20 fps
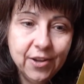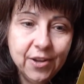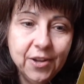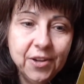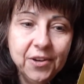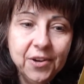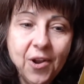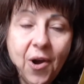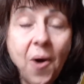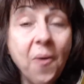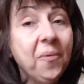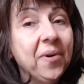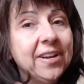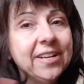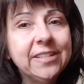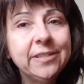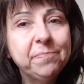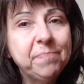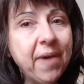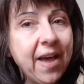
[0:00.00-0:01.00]
No one
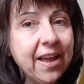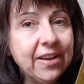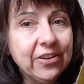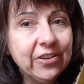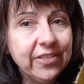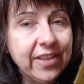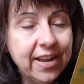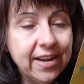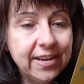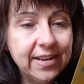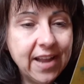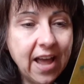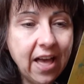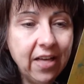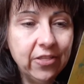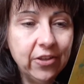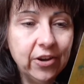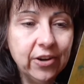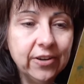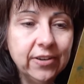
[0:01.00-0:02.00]
is better than
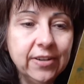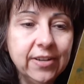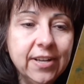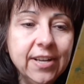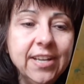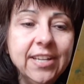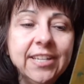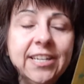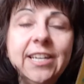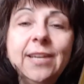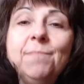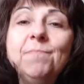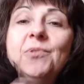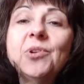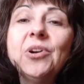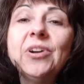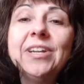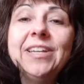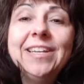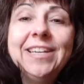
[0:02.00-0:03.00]
another. Keep
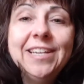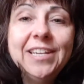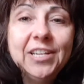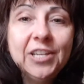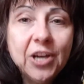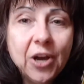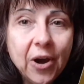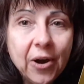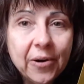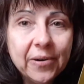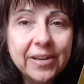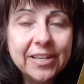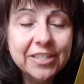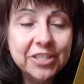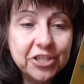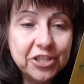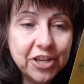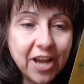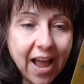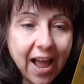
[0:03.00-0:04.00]
your ego in
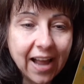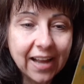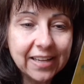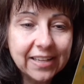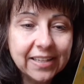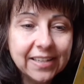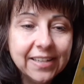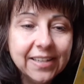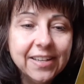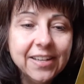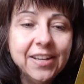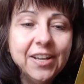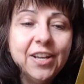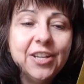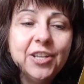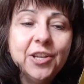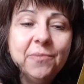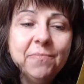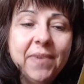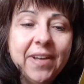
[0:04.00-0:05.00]
check.
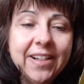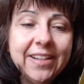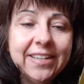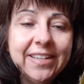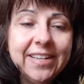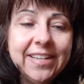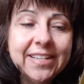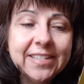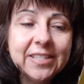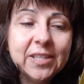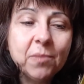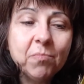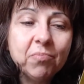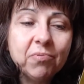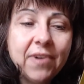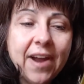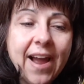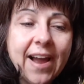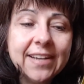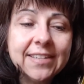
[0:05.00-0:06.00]
Humility is the
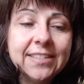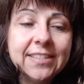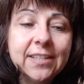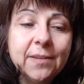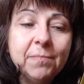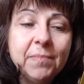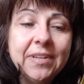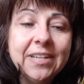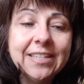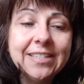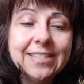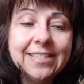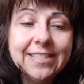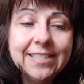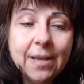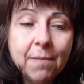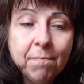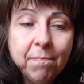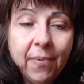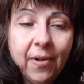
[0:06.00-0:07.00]
practice of being
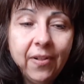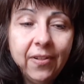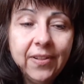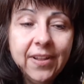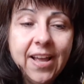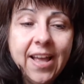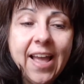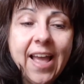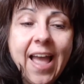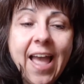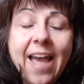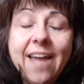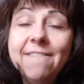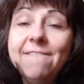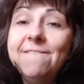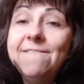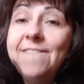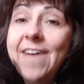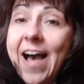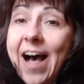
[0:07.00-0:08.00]
simple and
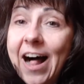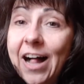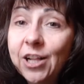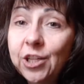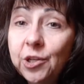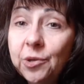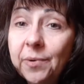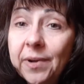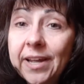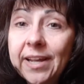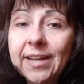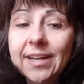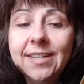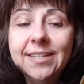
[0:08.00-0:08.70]
valuing